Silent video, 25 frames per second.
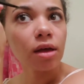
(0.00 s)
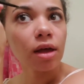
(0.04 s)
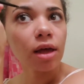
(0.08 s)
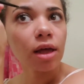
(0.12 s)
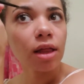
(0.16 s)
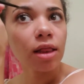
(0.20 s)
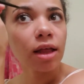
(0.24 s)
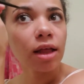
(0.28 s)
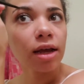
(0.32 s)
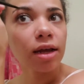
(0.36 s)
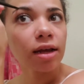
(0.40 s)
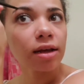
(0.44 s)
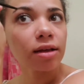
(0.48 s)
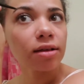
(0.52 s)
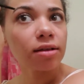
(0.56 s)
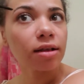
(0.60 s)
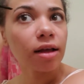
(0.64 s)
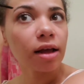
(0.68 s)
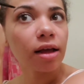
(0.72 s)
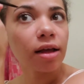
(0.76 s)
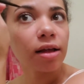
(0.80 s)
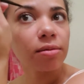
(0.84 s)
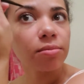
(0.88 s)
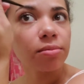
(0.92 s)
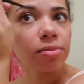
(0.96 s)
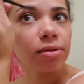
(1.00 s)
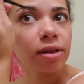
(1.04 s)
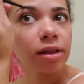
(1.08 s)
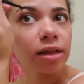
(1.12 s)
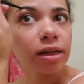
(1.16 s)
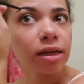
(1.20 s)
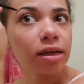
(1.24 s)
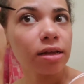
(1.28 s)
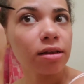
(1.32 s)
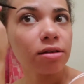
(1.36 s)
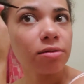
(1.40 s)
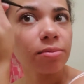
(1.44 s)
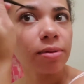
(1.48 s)
And like I said,
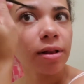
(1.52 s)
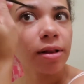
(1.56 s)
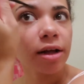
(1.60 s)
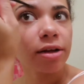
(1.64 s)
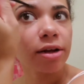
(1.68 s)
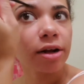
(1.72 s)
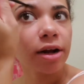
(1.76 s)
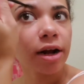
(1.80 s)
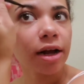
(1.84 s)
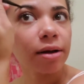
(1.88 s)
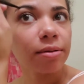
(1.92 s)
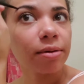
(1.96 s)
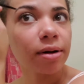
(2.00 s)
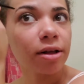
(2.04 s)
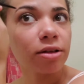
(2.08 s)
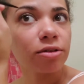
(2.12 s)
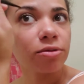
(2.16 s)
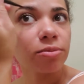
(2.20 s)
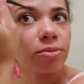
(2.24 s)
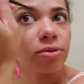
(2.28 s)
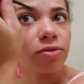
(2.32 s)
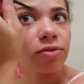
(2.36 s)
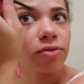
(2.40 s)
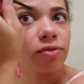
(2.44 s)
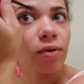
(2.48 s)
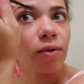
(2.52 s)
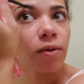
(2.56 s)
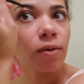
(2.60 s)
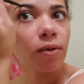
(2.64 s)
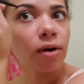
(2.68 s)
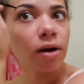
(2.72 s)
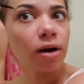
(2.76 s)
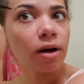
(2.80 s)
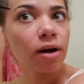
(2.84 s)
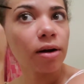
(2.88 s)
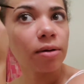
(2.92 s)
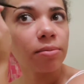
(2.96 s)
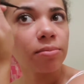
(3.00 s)
please pluck your eyebrows
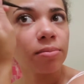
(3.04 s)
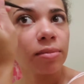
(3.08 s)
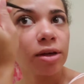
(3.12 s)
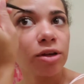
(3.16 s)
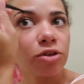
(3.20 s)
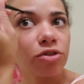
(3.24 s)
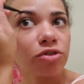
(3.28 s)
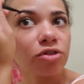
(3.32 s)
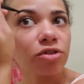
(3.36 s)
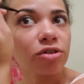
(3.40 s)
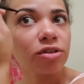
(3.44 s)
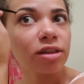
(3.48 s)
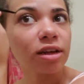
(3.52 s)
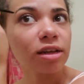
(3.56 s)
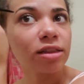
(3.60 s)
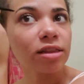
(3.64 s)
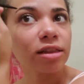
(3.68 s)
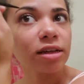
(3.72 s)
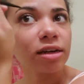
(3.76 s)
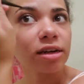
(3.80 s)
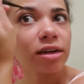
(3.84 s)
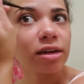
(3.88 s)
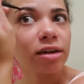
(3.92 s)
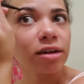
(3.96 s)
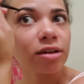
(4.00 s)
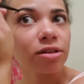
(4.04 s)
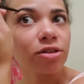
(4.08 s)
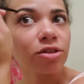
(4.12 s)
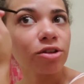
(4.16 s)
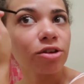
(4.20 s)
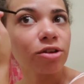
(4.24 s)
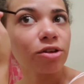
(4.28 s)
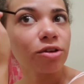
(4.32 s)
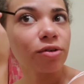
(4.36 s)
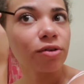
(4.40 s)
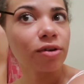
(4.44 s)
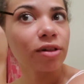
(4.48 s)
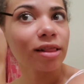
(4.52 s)
before. Make sure that they're
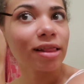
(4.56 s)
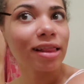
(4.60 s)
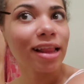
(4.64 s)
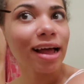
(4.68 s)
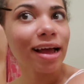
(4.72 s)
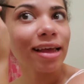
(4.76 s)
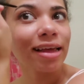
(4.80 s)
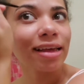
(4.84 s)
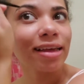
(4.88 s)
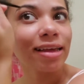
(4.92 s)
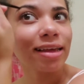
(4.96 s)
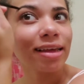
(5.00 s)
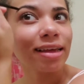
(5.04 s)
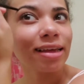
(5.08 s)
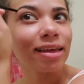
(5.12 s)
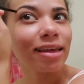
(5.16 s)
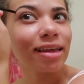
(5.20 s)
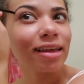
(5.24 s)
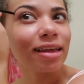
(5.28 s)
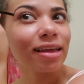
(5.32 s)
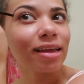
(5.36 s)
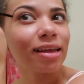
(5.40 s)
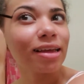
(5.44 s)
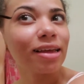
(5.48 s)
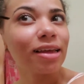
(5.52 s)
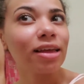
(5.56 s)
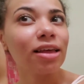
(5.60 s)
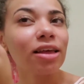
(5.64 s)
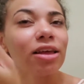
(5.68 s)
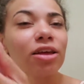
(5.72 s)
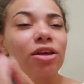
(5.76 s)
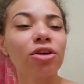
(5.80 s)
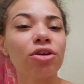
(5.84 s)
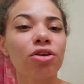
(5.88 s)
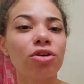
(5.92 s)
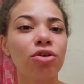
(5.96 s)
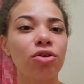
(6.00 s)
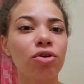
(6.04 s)
to your liking,
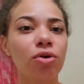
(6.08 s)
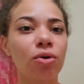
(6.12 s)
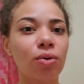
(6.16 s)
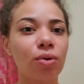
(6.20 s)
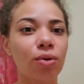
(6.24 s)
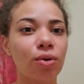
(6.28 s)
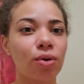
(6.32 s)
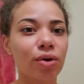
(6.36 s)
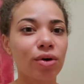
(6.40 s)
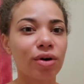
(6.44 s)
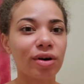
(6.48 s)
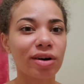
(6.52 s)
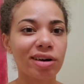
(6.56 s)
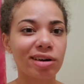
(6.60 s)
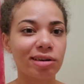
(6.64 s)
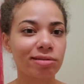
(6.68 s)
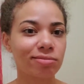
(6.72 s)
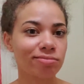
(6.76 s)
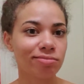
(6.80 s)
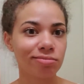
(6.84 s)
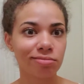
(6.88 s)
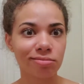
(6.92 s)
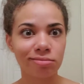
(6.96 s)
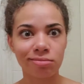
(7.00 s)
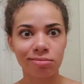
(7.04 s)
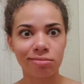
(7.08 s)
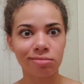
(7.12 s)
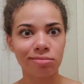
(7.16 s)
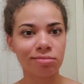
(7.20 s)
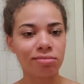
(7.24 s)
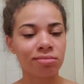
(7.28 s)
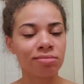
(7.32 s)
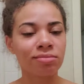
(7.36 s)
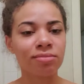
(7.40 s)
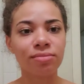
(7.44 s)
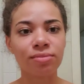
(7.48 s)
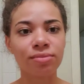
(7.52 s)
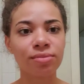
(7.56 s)
your
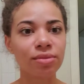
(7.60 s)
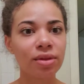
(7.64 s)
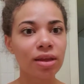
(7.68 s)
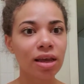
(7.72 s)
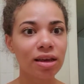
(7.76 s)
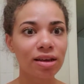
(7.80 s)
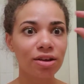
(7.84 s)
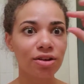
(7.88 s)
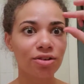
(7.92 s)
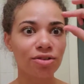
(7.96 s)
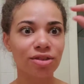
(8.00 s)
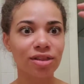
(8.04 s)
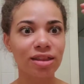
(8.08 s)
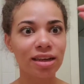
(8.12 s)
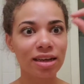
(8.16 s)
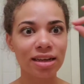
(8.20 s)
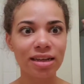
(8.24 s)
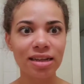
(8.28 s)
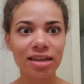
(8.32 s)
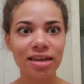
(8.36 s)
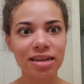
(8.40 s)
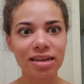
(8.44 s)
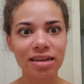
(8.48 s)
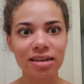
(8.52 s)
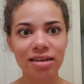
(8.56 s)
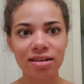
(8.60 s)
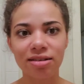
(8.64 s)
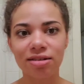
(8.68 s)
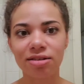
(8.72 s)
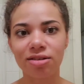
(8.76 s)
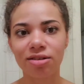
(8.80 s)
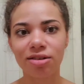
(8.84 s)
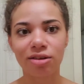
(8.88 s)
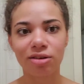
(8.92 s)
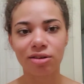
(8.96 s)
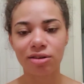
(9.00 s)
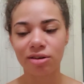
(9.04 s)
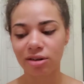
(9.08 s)
your thickness,
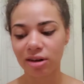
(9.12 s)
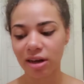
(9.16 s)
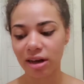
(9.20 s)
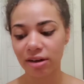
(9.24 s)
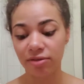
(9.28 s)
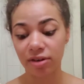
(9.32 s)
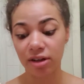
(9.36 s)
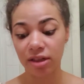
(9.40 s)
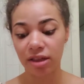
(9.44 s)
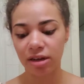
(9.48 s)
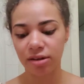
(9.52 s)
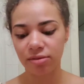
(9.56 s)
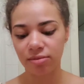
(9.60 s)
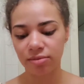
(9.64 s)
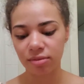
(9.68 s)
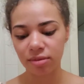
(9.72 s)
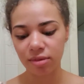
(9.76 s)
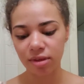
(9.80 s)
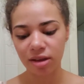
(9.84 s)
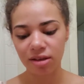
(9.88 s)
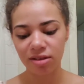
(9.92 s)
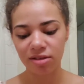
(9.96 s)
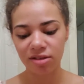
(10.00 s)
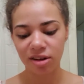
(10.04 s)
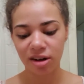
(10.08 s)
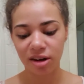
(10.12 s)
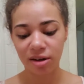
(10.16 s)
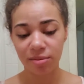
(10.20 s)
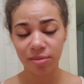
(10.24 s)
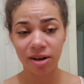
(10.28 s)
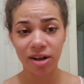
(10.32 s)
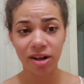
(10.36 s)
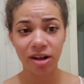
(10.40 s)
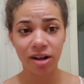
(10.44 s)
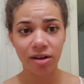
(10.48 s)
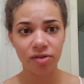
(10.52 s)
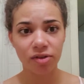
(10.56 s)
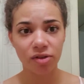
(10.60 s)
your everything. Sorry,
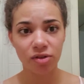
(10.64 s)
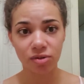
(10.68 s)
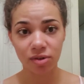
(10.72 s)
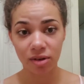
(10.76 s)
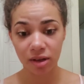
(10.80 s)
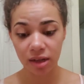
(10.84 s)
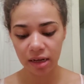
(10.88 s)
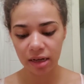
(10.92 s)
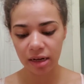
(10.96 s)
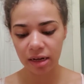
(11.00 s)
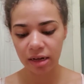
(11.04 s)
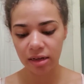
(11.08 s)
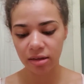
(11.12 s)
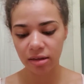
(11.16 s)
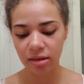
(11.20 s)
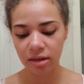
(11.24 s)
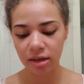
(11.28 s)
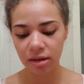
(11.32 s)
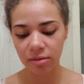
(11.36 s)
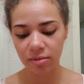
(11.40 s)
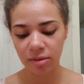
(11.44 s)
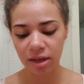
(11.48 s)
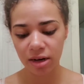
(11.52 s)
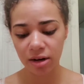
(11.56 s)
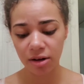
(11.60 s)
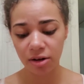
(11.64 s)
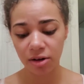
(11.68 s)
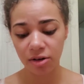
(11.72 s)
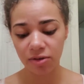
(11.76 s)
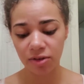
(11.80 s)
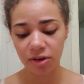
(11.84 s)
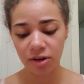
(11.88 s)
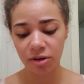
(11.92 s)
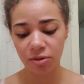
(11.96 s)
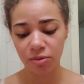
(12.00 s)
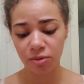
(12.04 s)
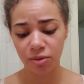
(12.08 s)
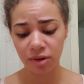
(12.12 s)
my cough is really nasty. I'm getting
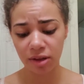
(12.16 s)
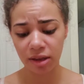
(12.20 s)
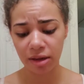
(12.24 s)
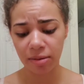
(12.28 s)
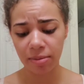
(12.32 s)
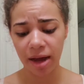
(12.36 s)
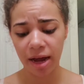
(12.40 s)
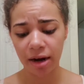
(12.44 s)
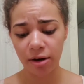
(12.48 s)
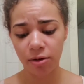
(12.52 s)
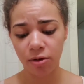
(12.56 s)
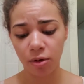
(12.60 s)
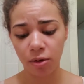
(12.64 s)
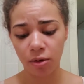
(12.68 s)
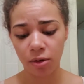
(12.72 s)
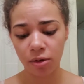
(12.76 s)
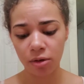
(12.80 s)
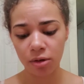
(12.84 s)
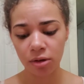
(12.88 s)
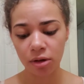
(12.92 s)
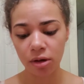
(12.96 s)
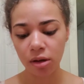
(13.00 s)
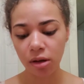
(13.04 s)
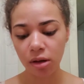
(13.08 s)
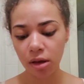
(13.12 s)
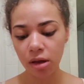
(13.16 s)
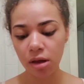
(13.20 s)
over a really bad cold.